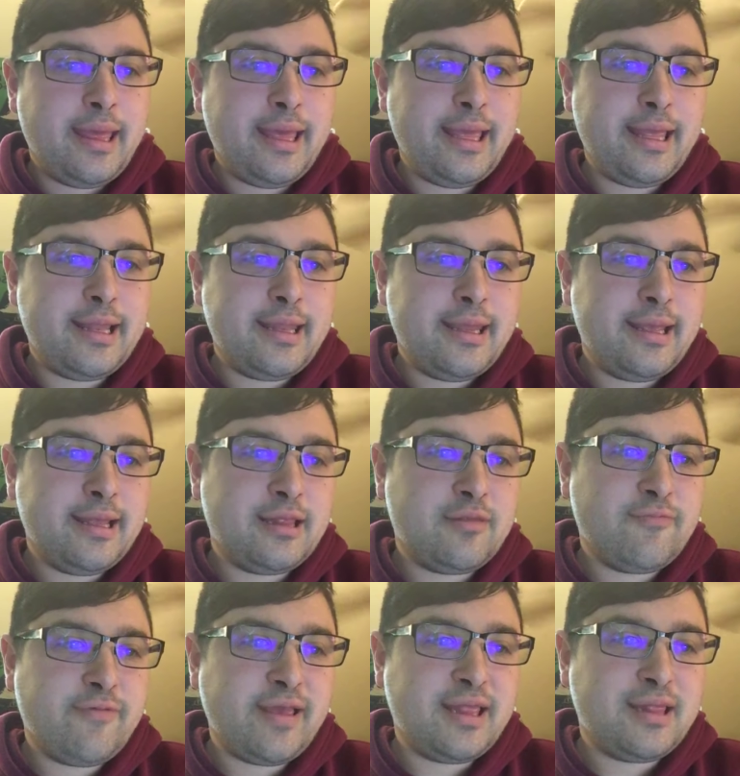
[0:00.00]
In his
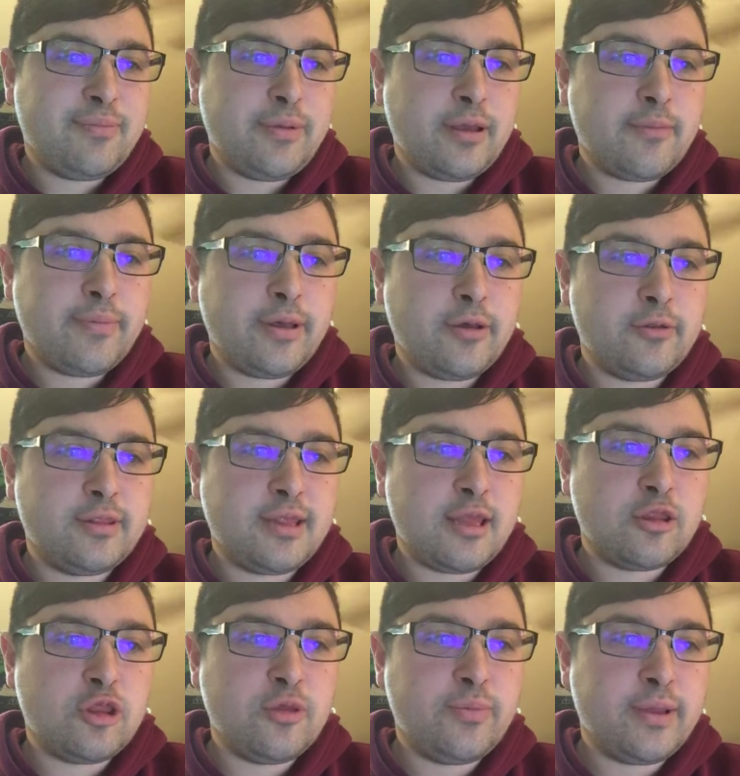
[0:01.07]
Facebook post,
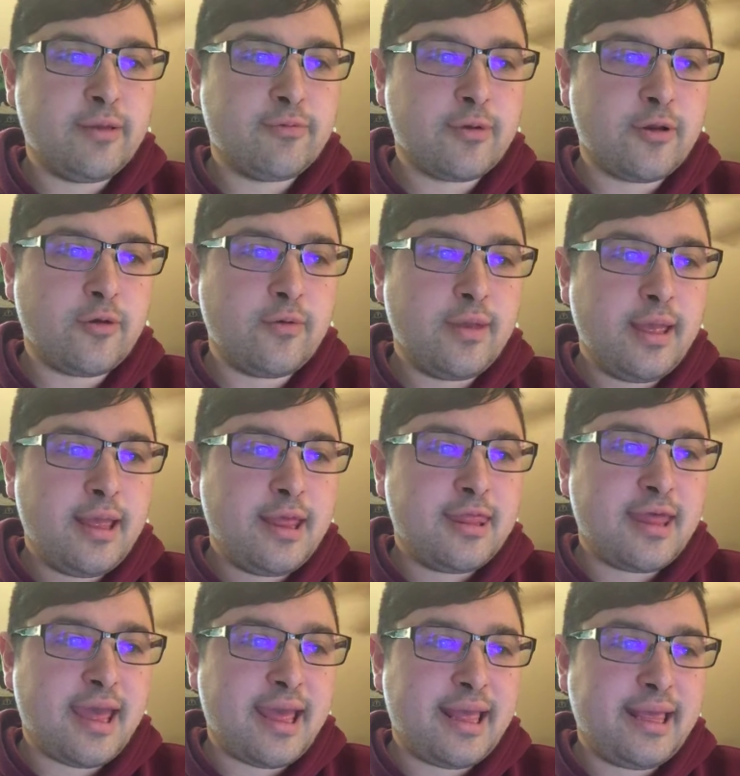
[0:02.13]
Duprey wrote
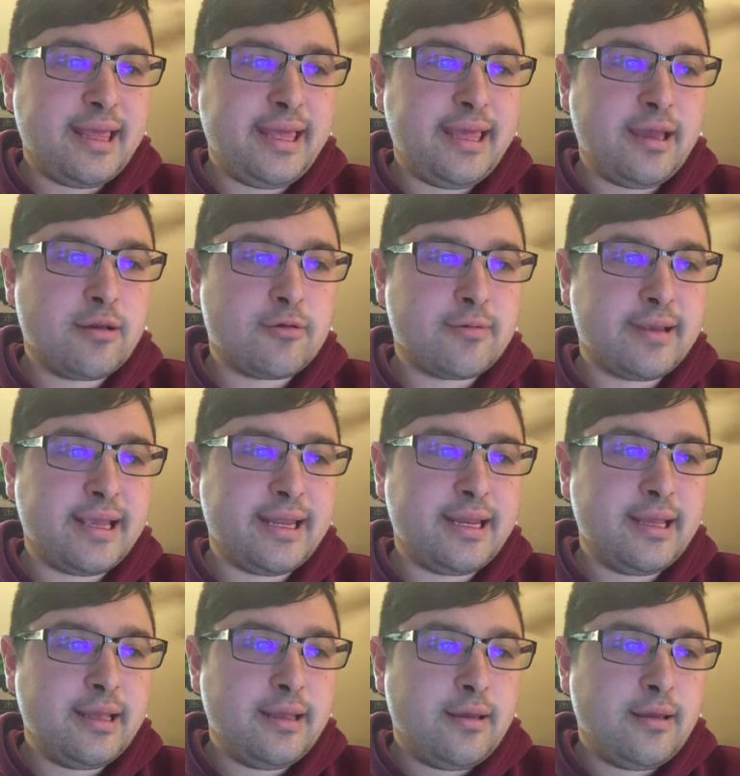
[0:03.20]
that he agreed
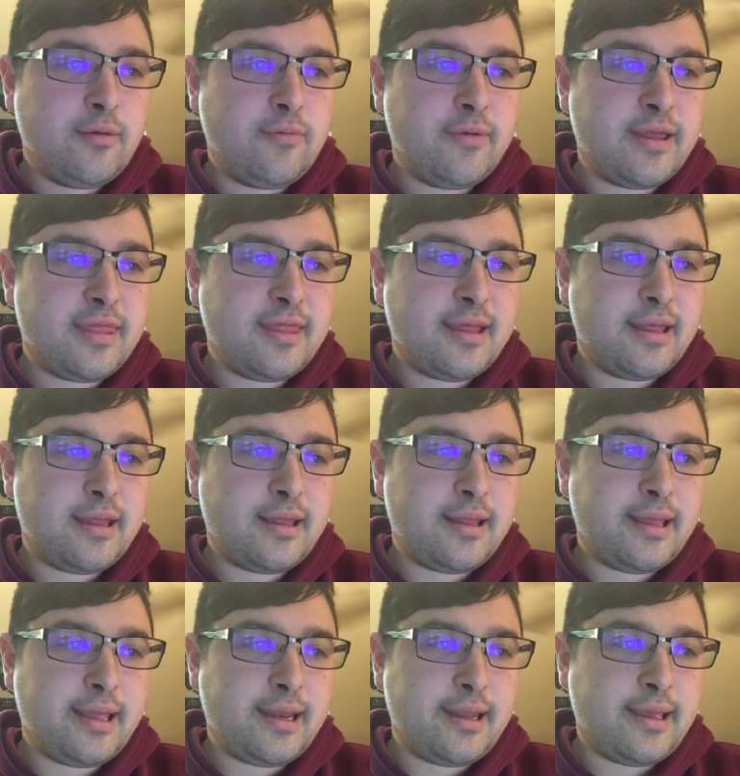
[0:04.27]
with
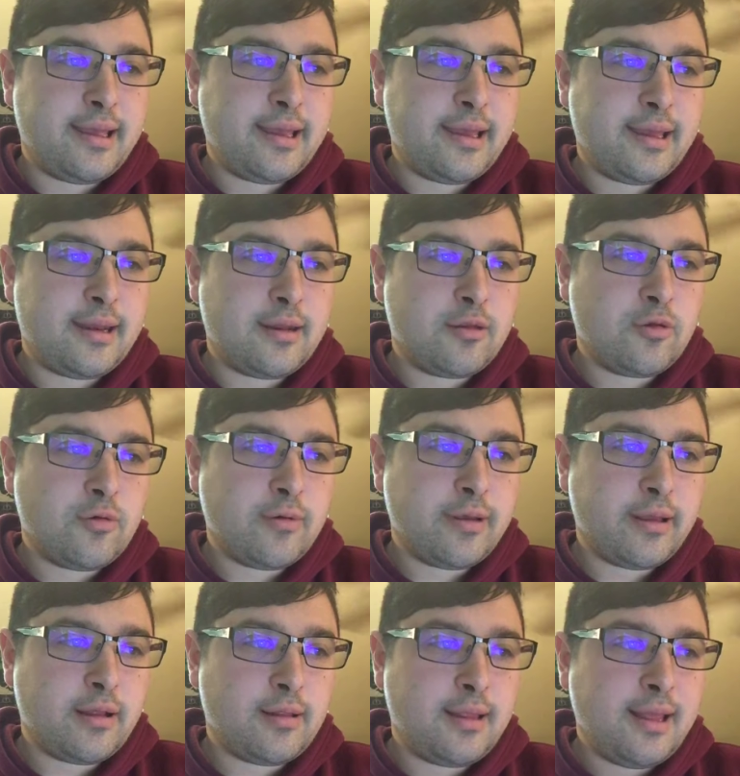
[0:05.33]
an
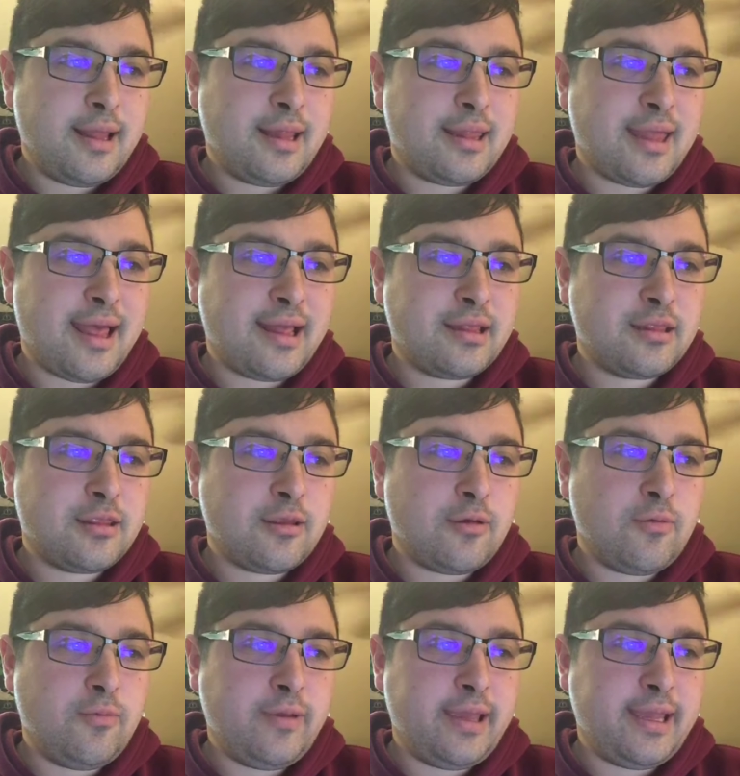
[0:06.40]
editorial last
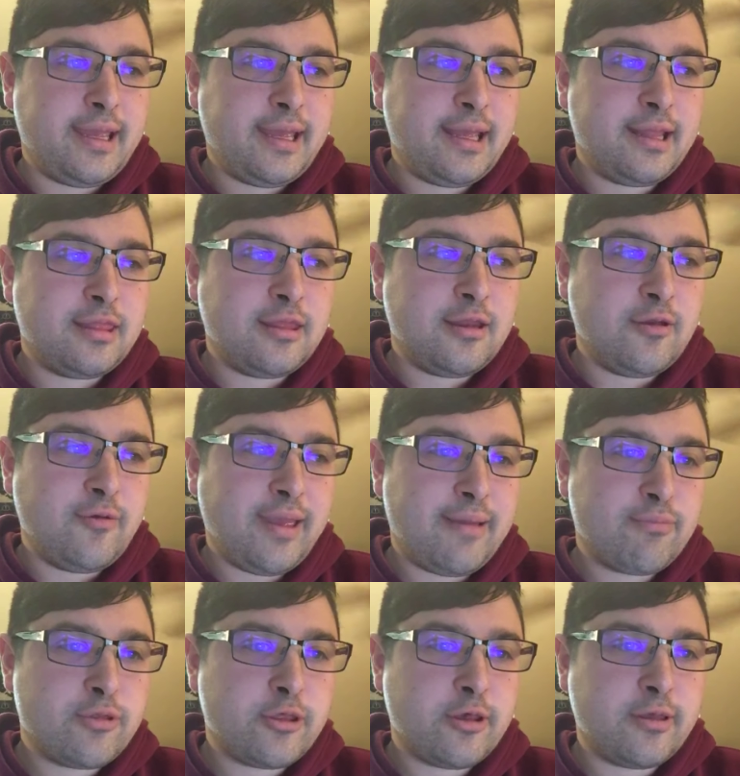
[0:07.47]
week in the New
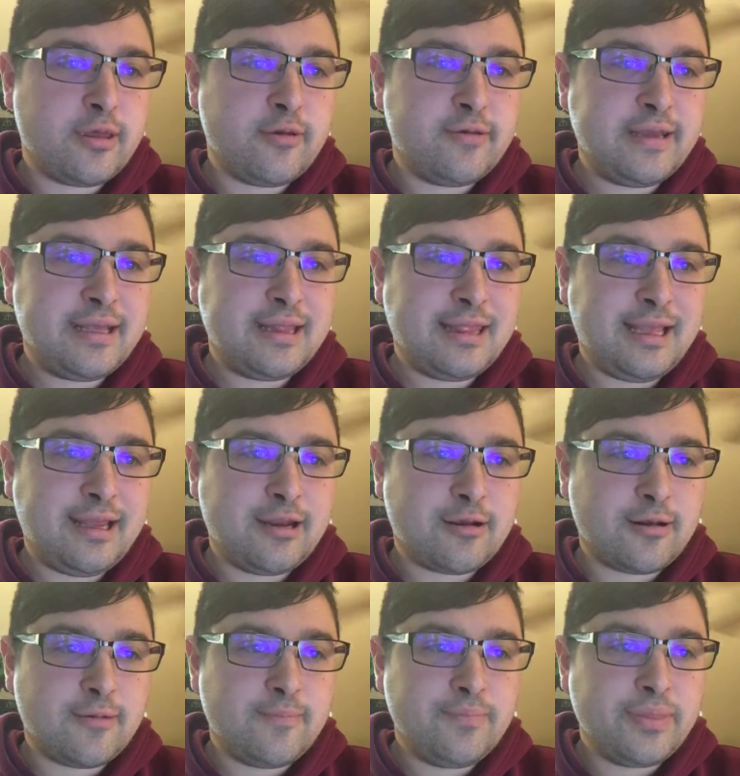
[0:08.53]
Hampshire Union
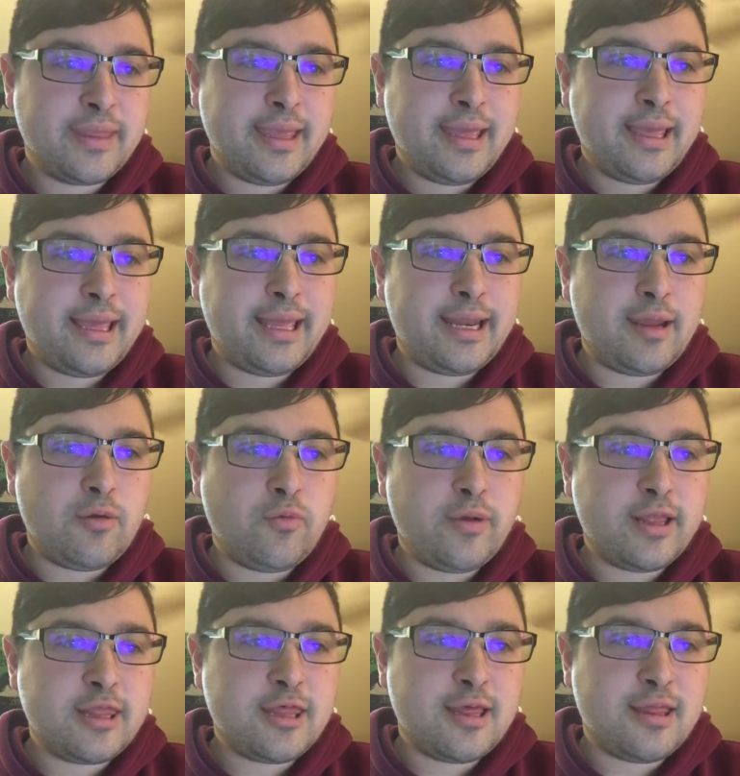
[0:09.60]
Leader, in
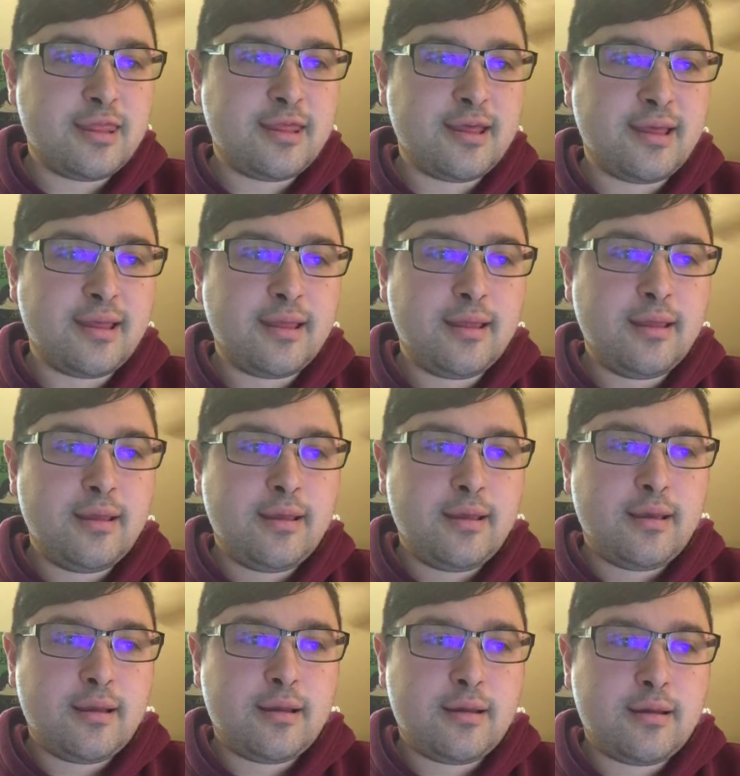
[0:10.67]
which the
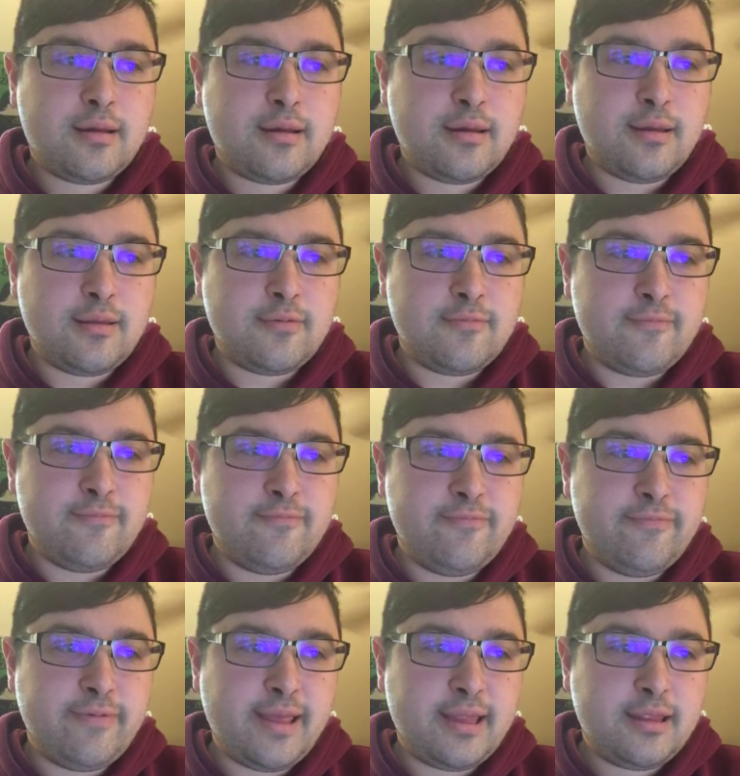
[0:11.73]

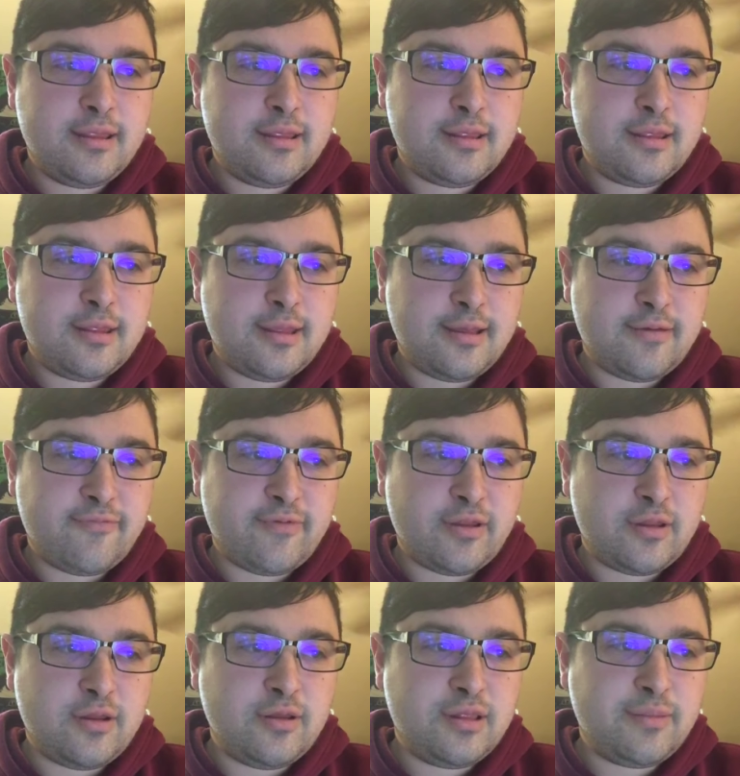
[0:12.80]
conventive
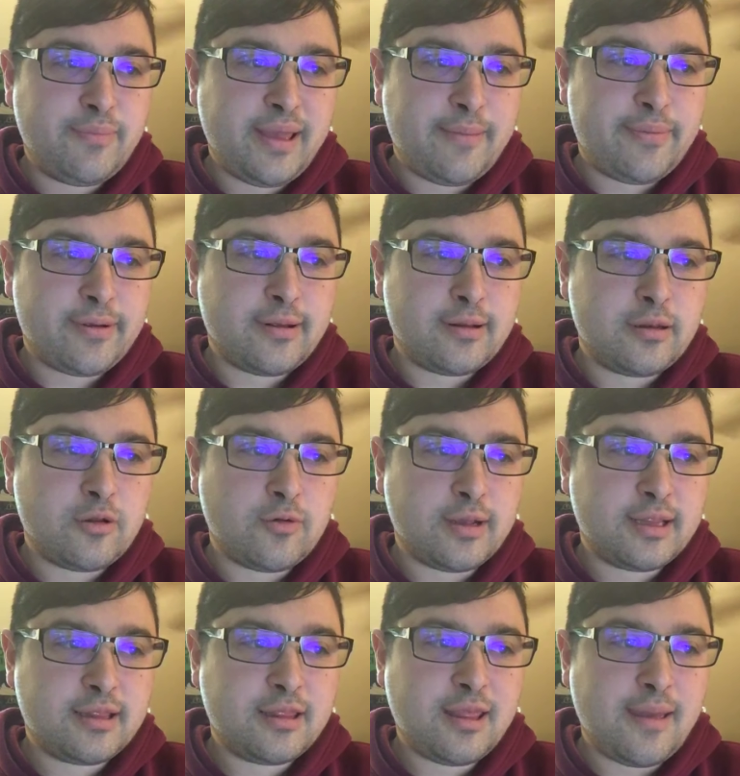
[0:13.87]
newspaper
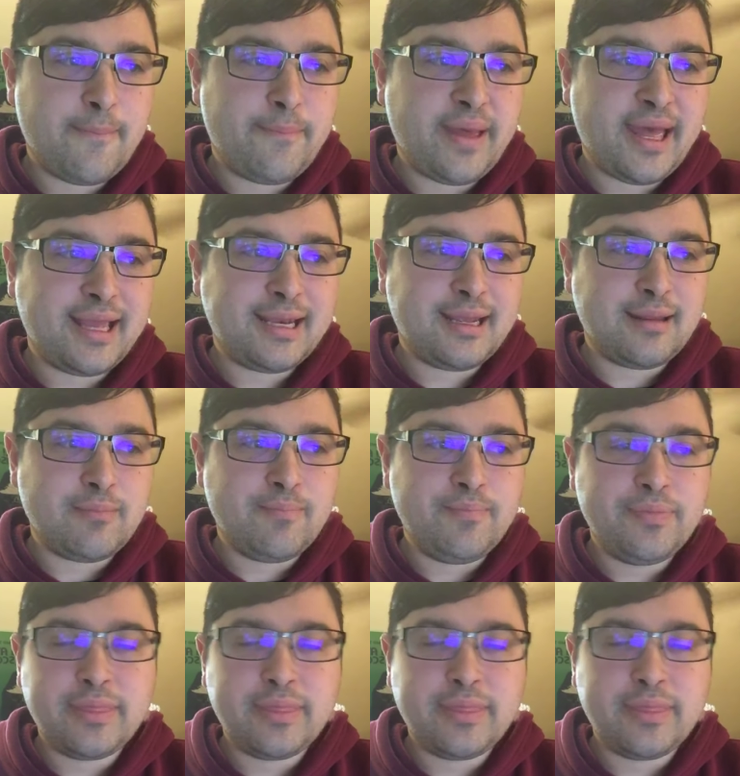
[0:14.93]
endorsed Biden.